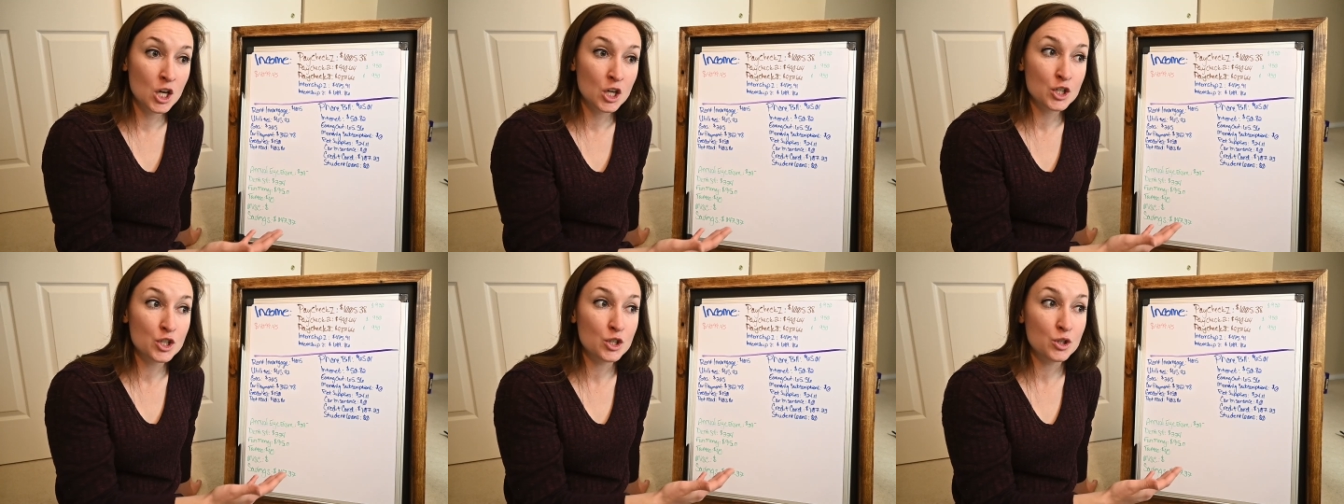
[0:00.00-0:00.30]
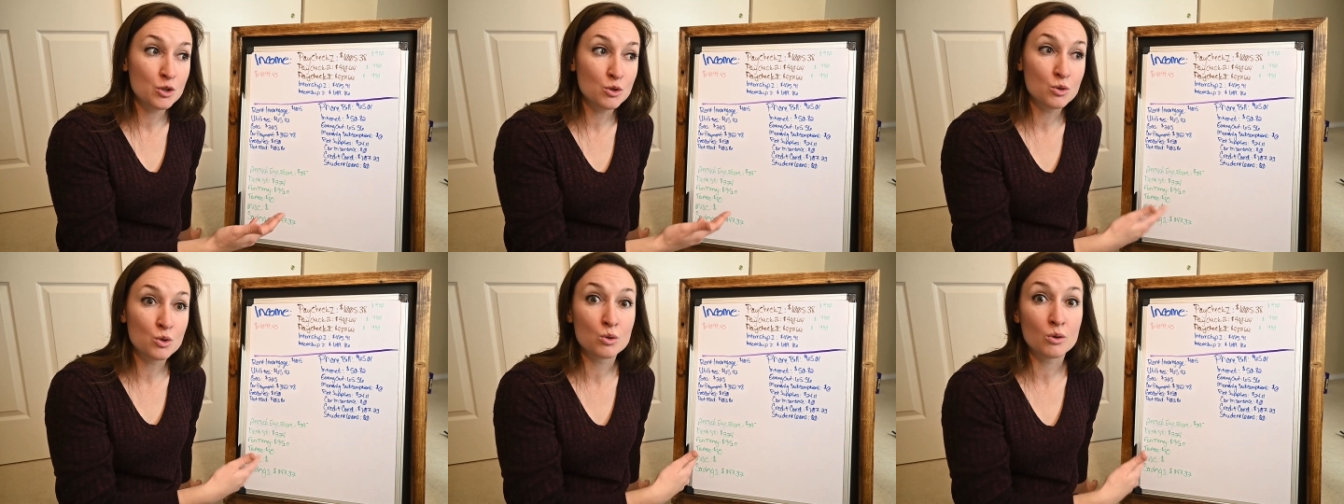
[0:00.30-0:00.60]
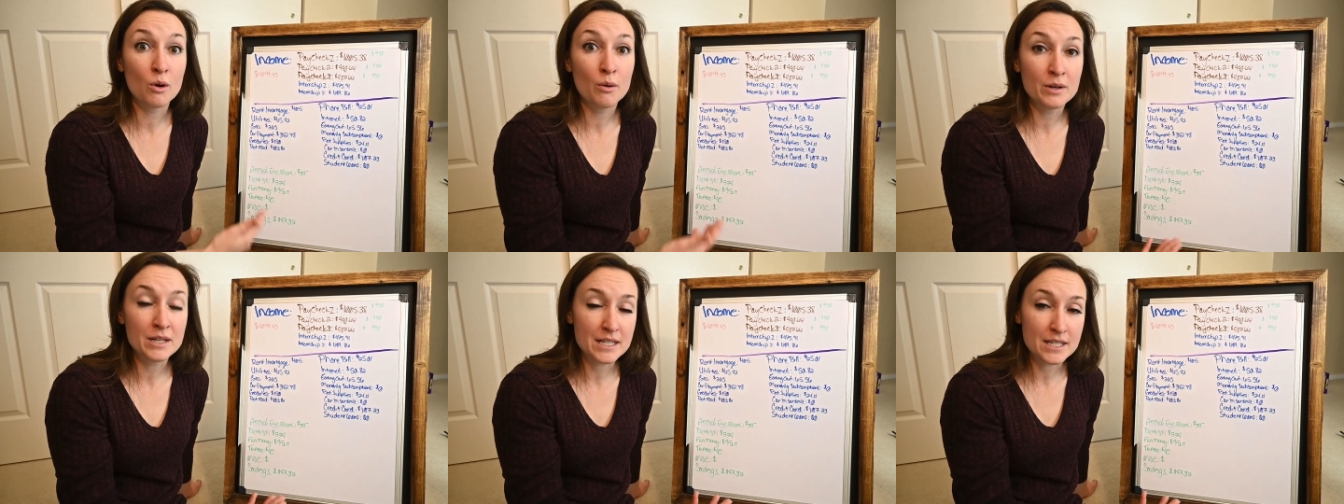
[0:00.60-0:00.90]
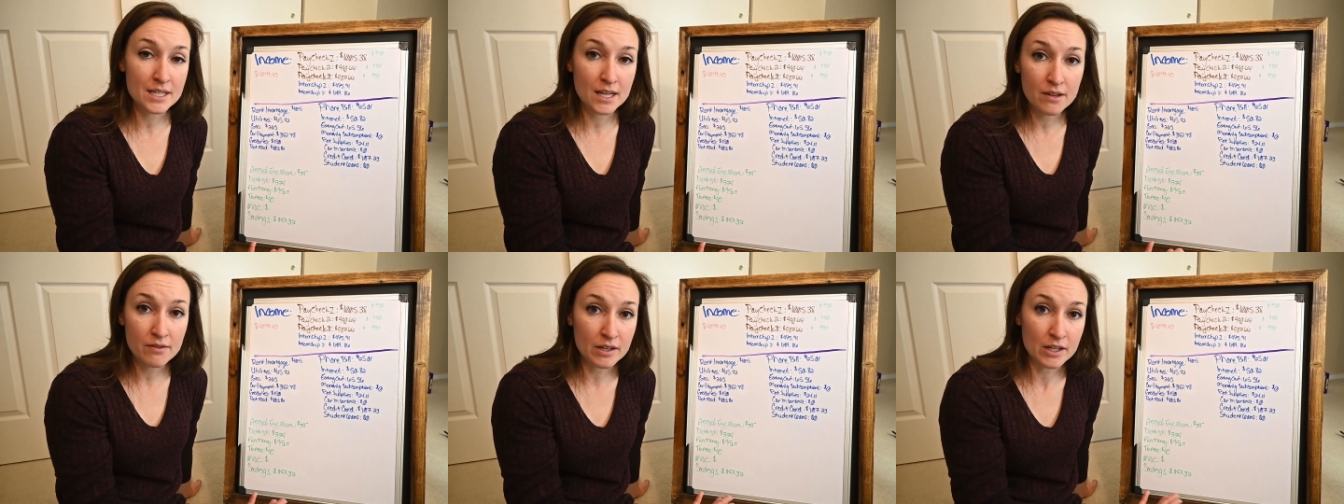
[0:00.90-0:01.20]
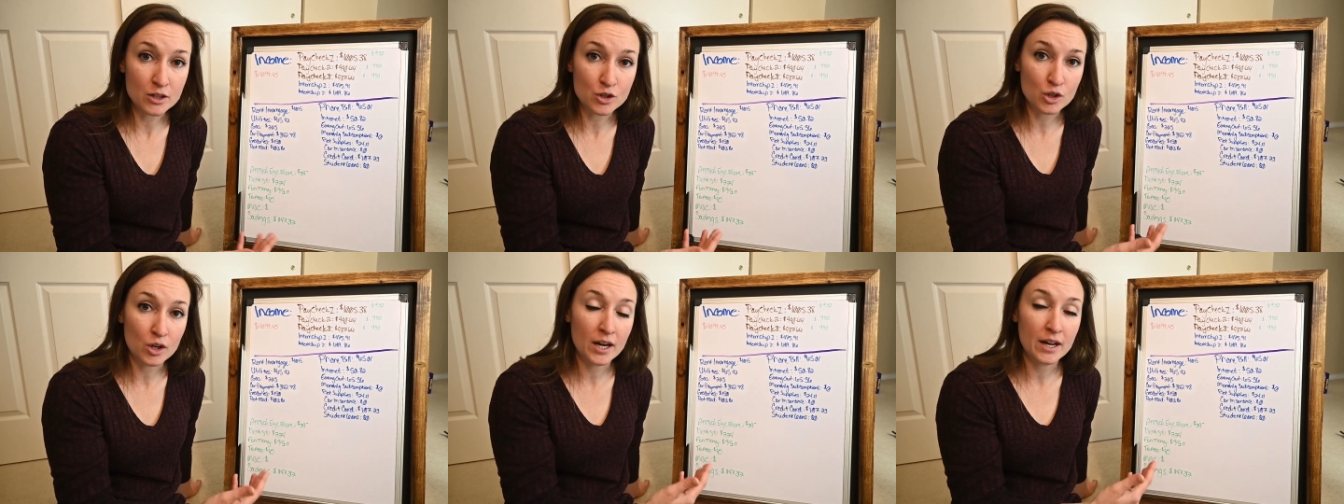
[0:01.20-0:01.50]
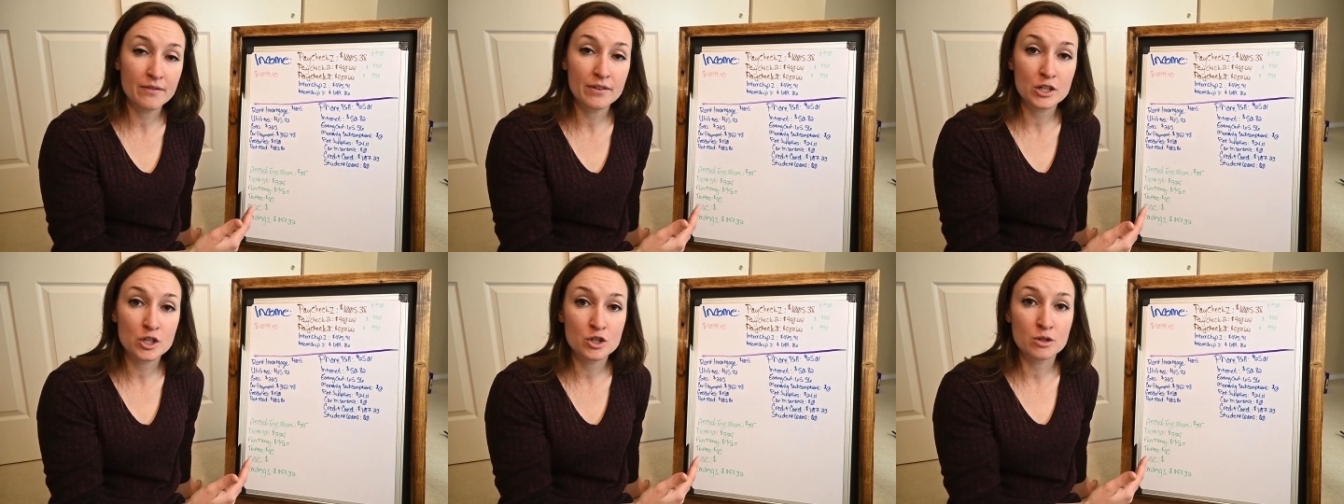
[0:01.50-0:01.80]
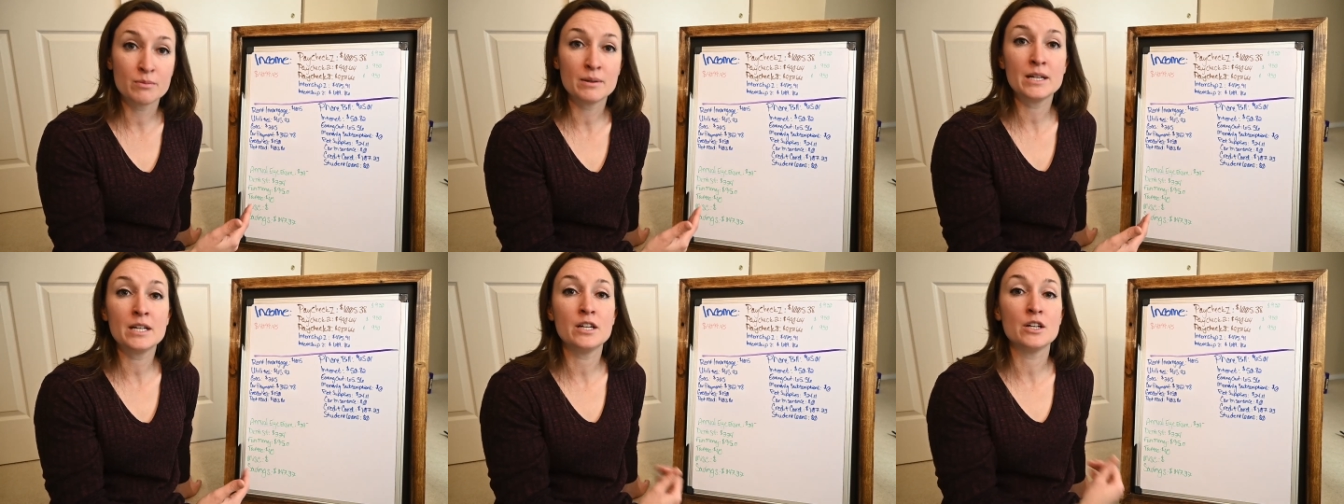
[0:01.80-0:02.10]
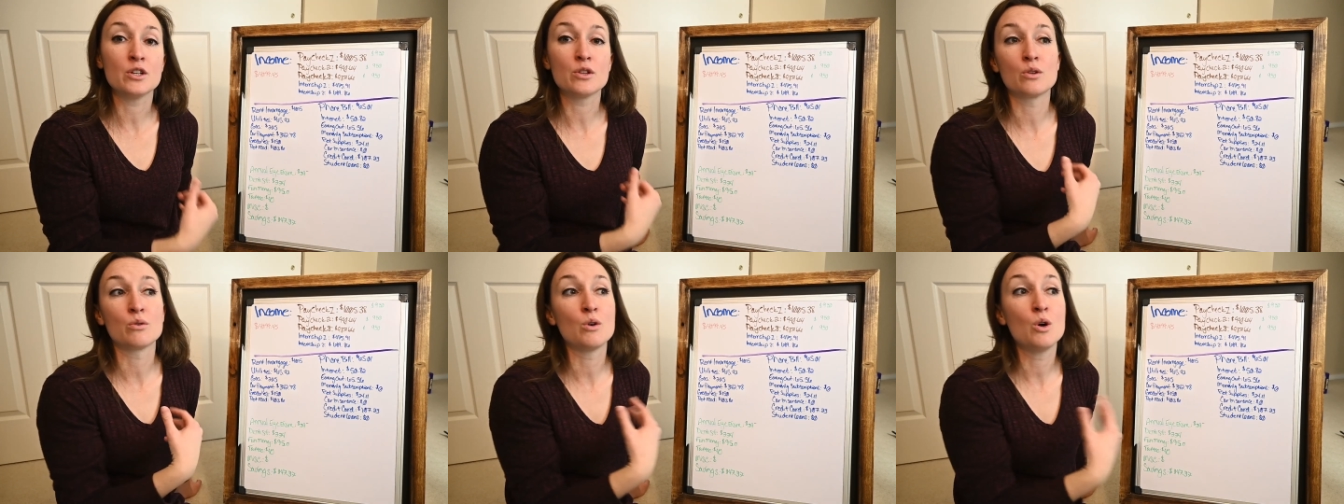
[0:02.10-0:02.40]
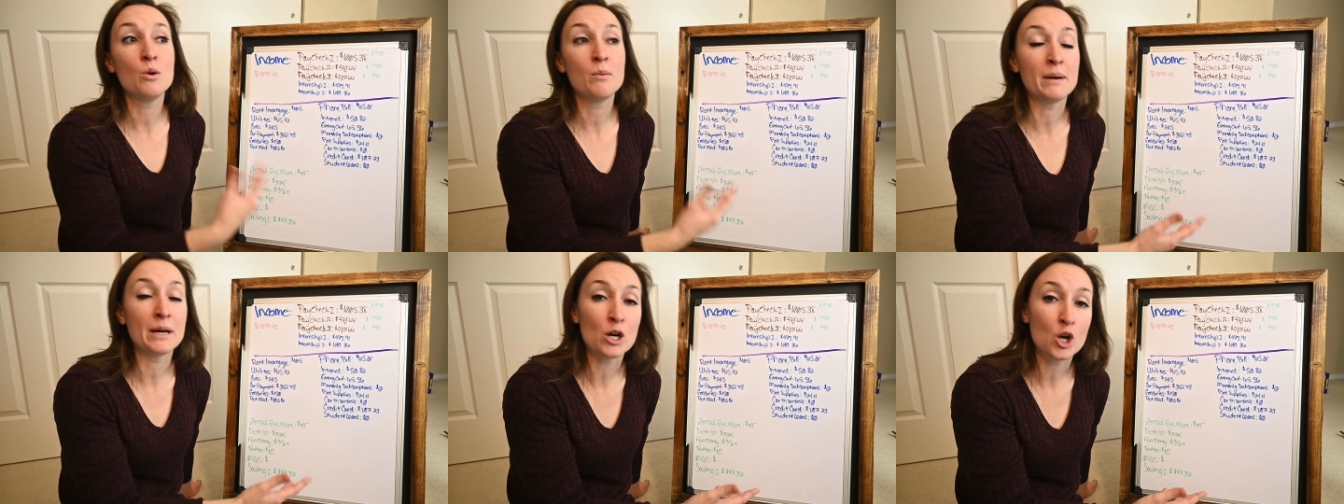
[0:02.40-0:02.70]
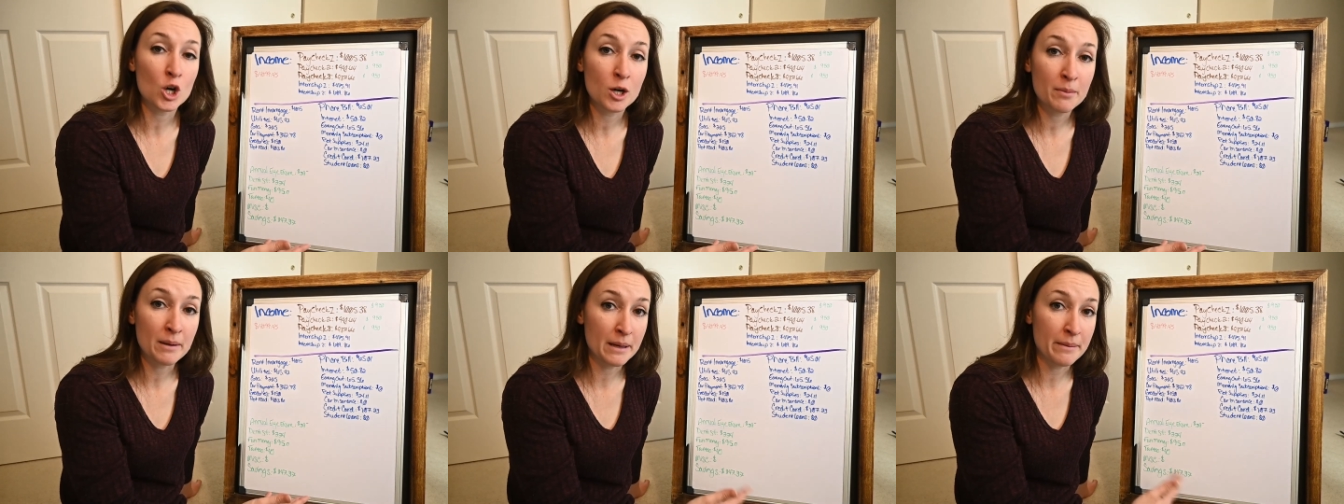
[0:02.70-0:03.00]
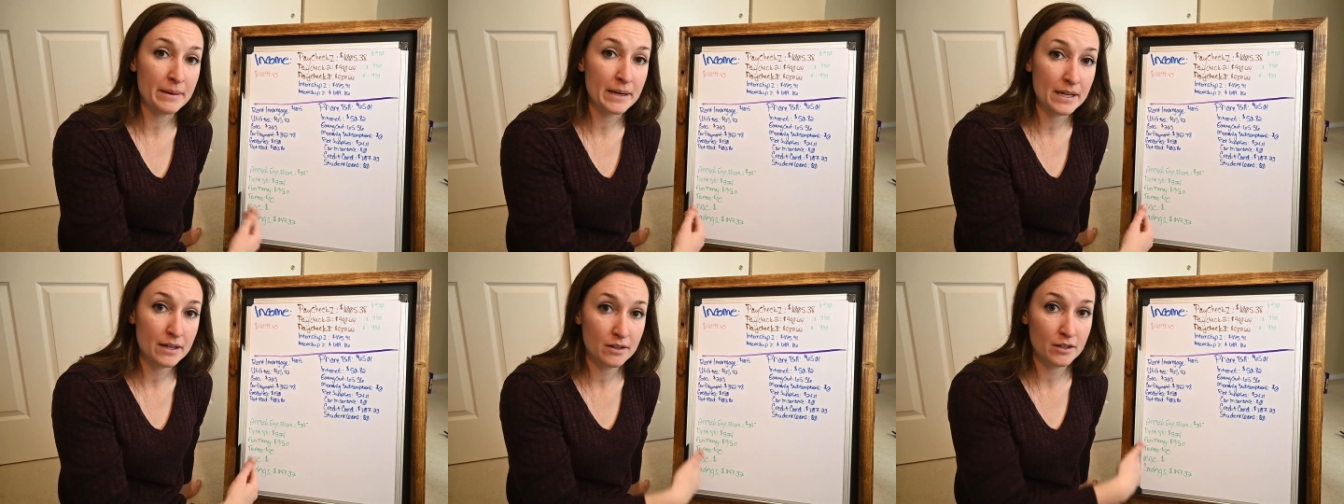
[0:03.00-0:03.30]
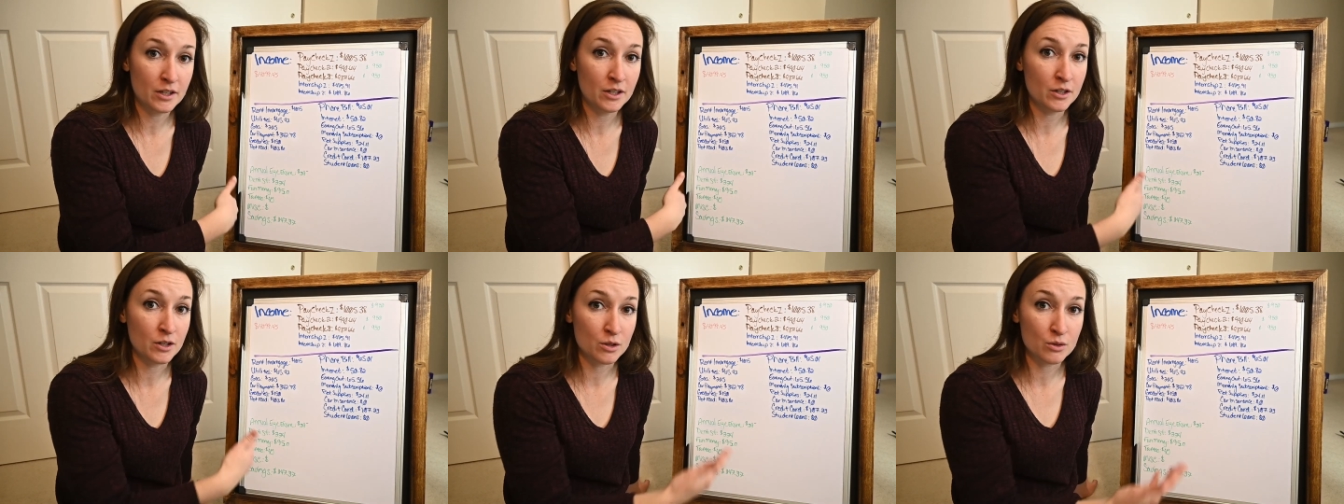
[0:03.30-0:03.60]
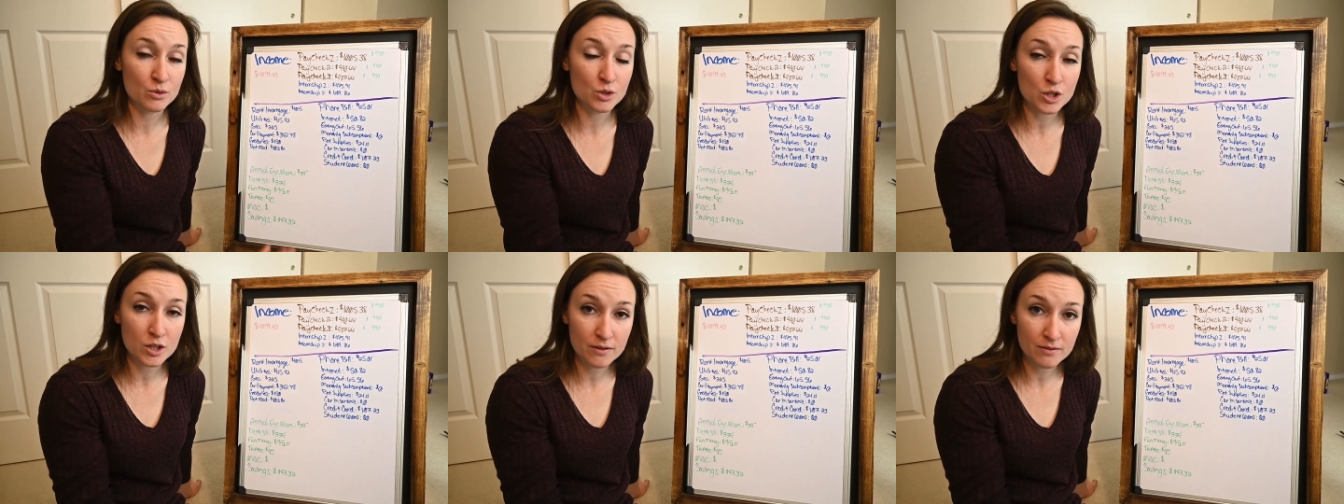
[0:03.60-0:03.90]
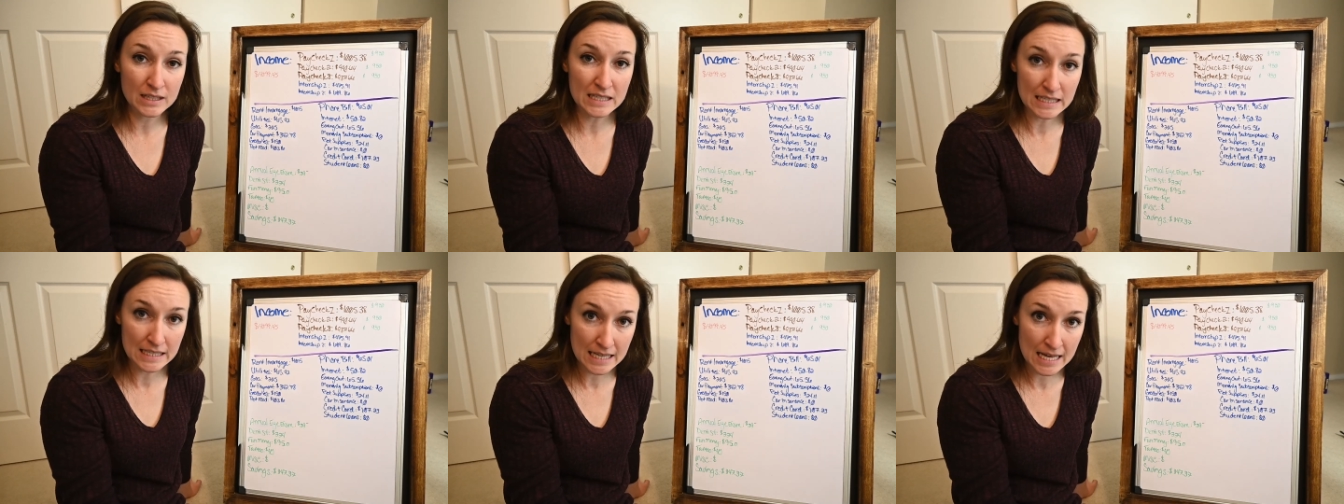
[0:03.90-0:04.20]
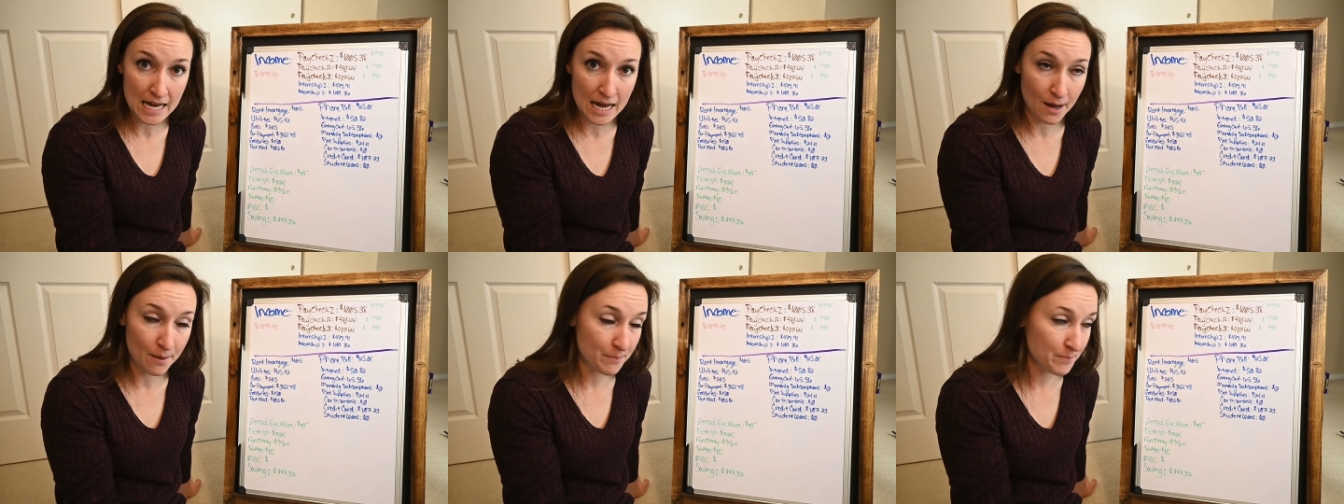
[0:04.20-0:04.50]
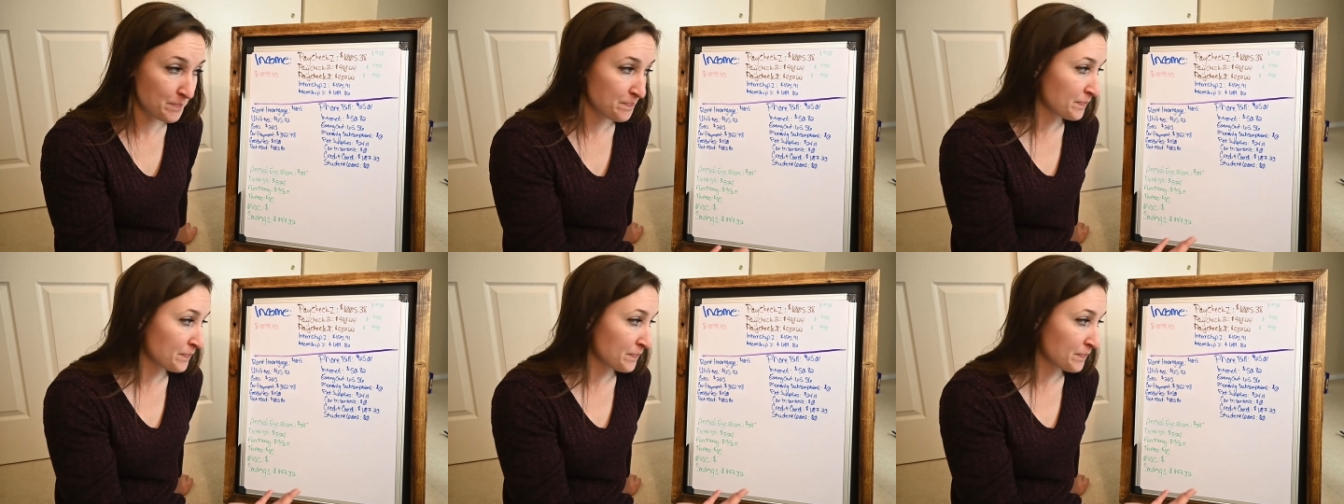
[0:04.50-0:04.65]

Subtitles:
to throw into savings, or I have extra money to throw at my car payment, stuff like that.